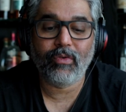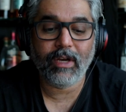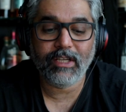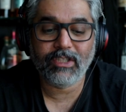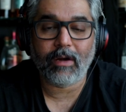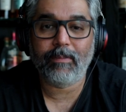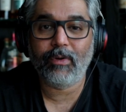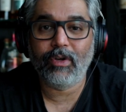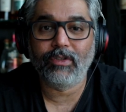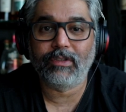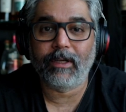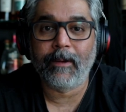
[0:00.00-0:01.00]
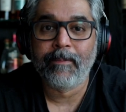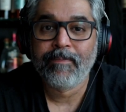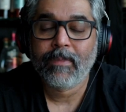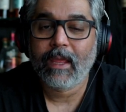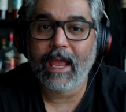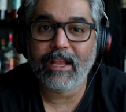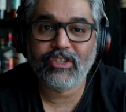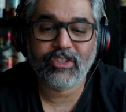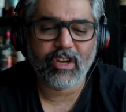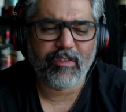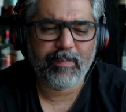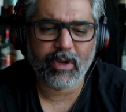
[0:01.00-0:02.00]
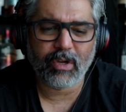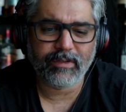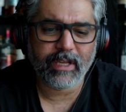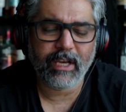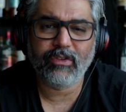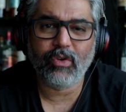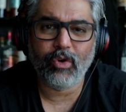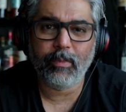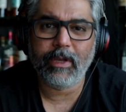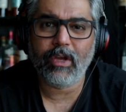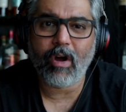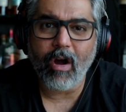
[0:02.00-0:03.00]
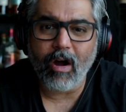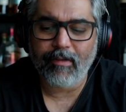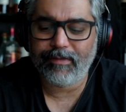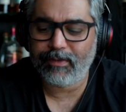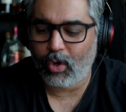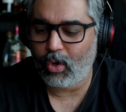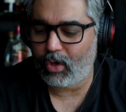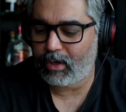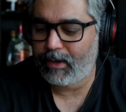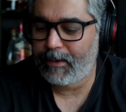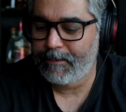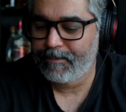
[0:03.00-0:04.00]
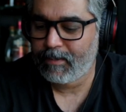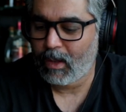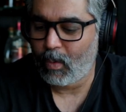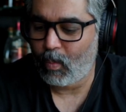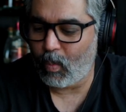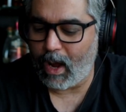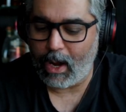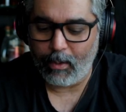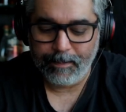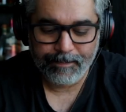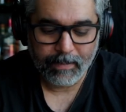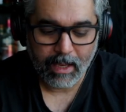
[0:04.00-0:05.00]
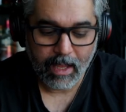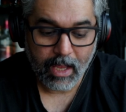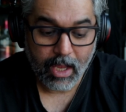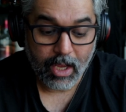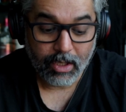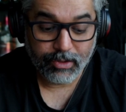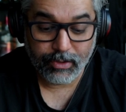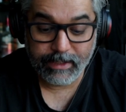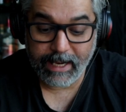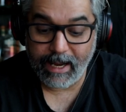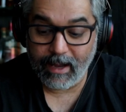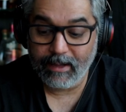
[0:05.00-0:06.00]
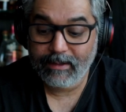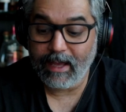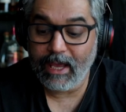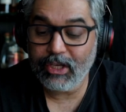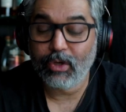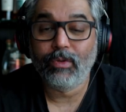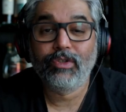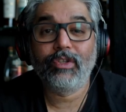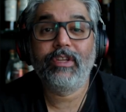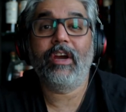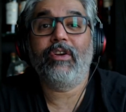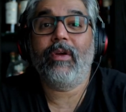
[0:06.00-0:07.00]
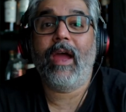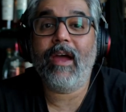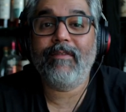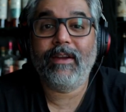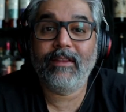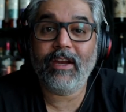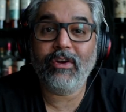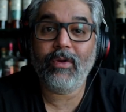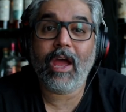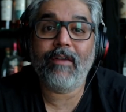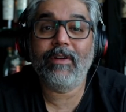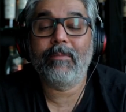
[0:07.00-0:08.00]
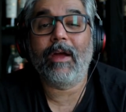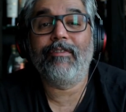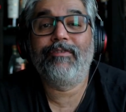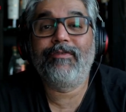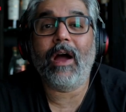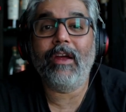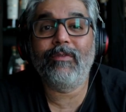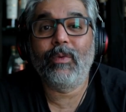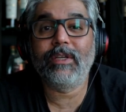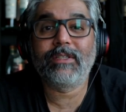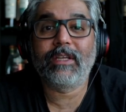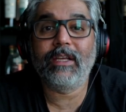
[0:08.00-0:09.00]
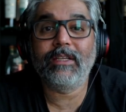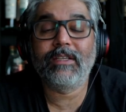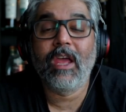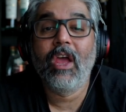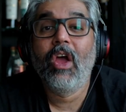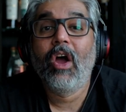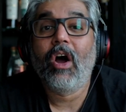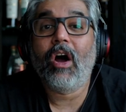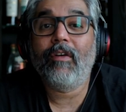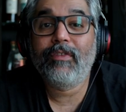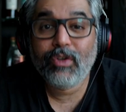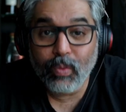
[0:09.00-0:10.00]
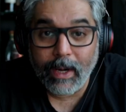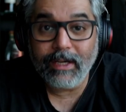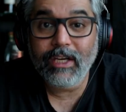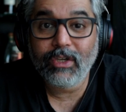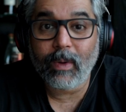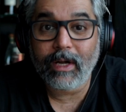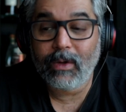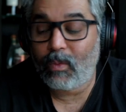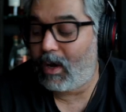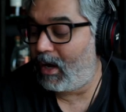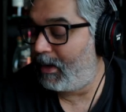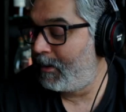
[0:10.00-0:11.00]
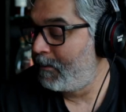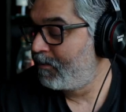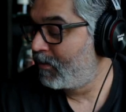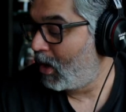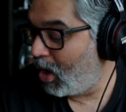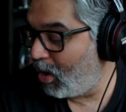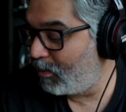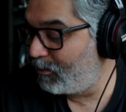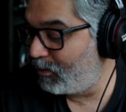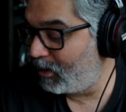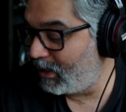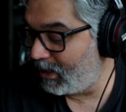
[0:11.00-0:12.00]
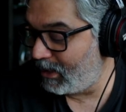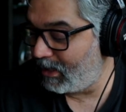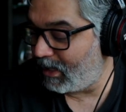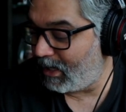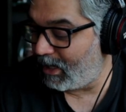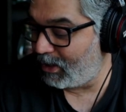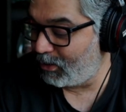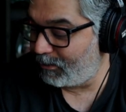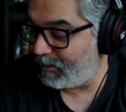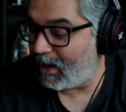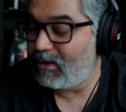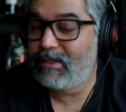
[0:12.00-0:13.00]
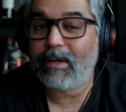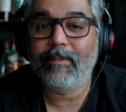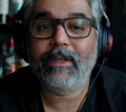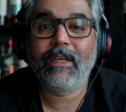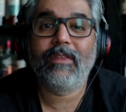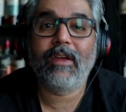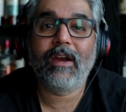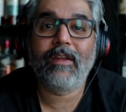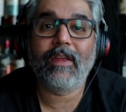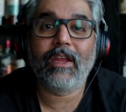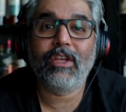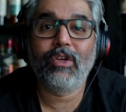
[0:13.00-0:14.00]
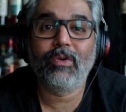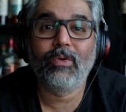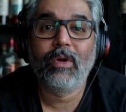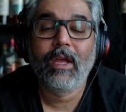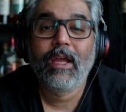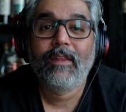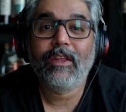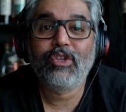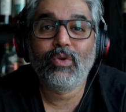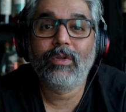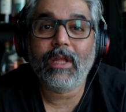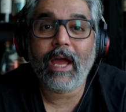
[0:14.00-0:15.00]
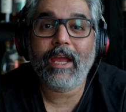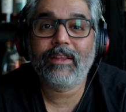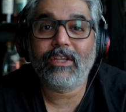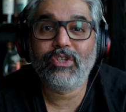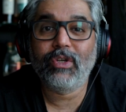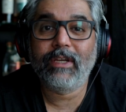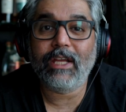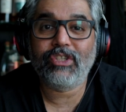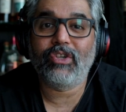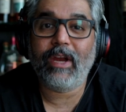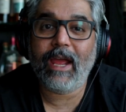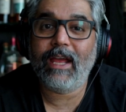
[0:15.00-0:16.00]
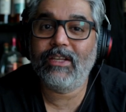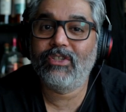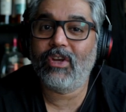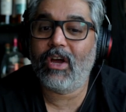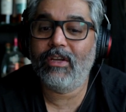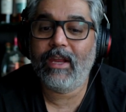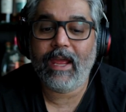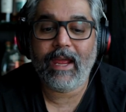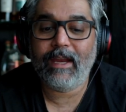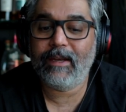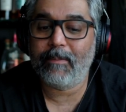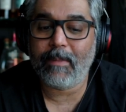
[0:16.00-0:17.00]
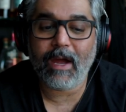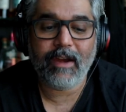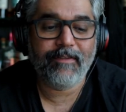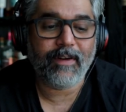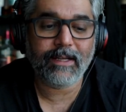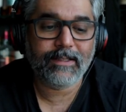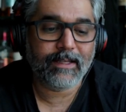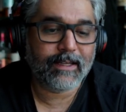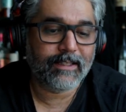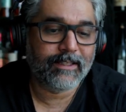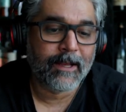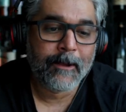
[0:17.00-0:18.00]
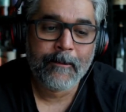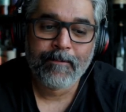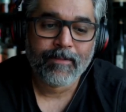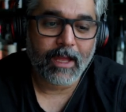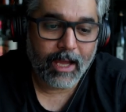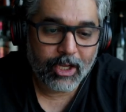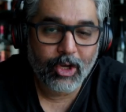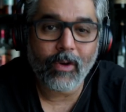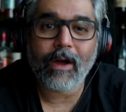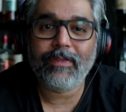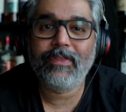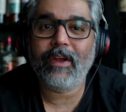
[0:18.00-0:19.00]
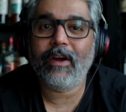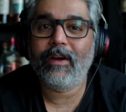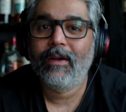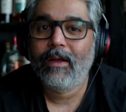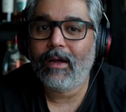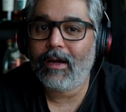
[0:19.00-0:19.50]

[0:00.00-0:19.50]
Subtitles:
really start producing aged stuff, because it is going to be off the hook. Wow. So yeah, thank you. So there you have it. There you have it. My five whiskeys of 2021. Hopefully you found something in there that you like, that you could get your hands on. And my advice is, go out there,